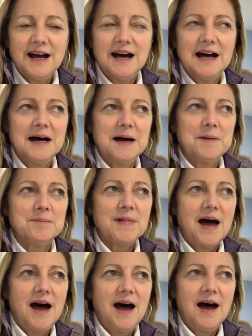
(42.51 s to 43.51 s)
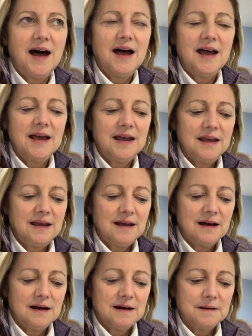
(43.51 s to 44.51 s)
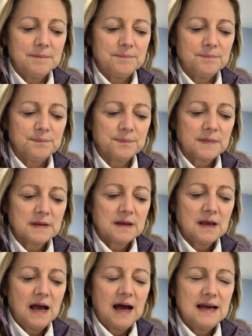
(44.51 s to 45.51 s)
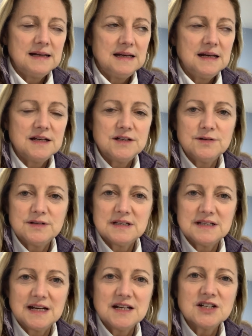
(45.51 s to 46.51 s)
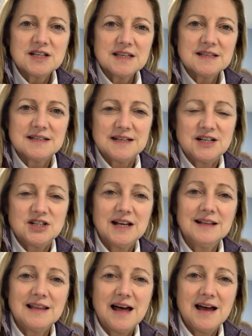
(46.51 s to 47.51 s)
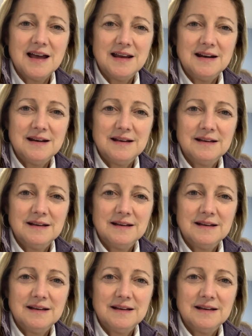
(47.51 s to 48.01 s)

I needed to stitch the stitching line,